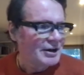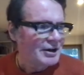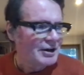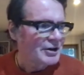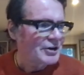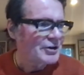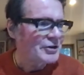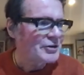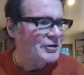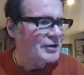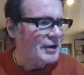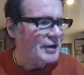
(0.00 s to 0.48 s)

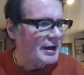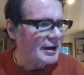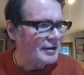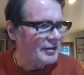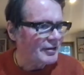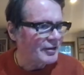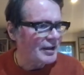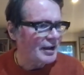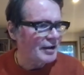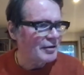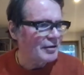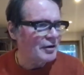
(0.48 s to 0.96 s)
because they
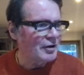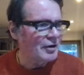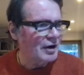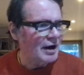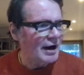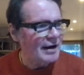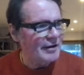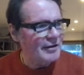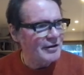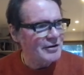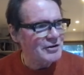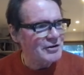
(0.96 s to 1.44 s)
thought,
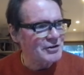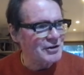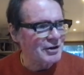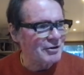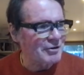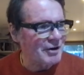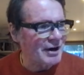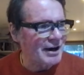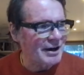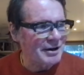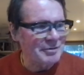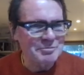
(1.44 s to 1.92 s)
hey, this is a
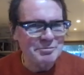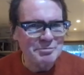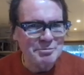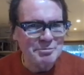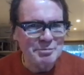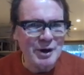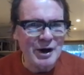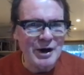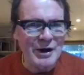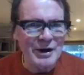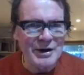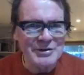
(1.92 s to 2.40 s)
great
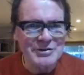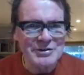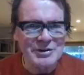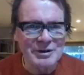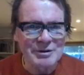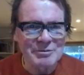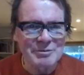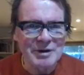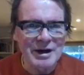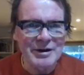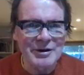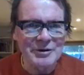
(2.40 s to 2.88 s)
party song.
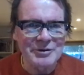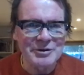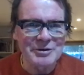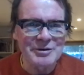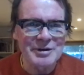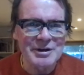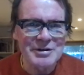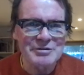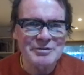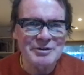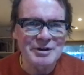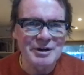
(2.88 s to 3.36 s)
Why not do
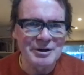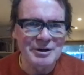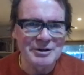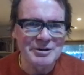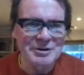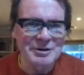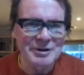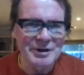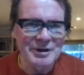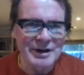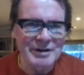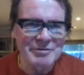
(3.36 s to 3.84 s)
this for an
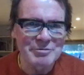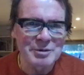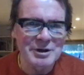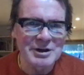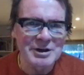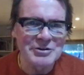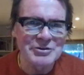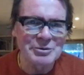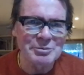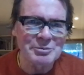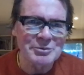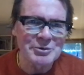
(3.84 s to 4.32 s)
encore? And everybody
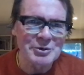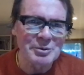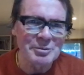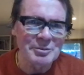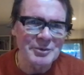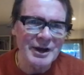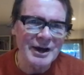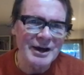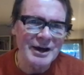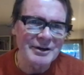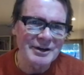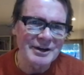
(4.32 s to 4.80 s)
jumps up and
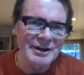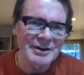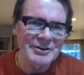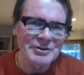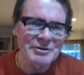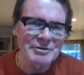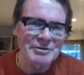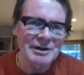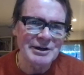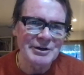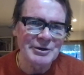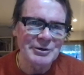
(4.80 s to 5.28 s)
down and has a
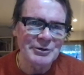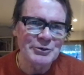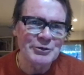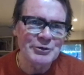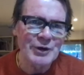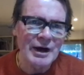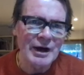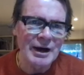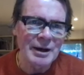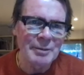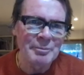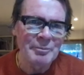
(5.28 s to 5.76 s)
really good
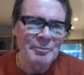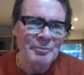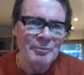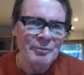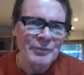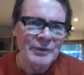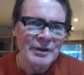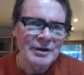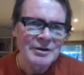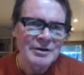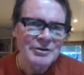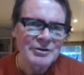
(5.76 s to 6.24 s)
time.
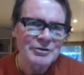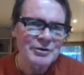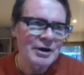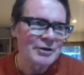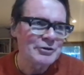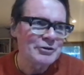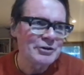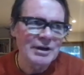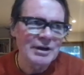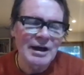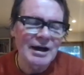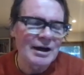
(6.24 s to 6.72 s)
So
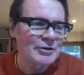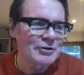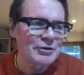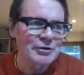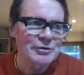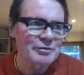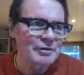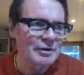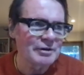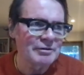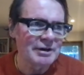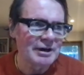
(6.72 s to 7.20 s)
I just
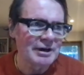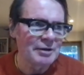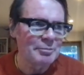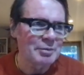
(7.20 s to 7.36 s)
feel really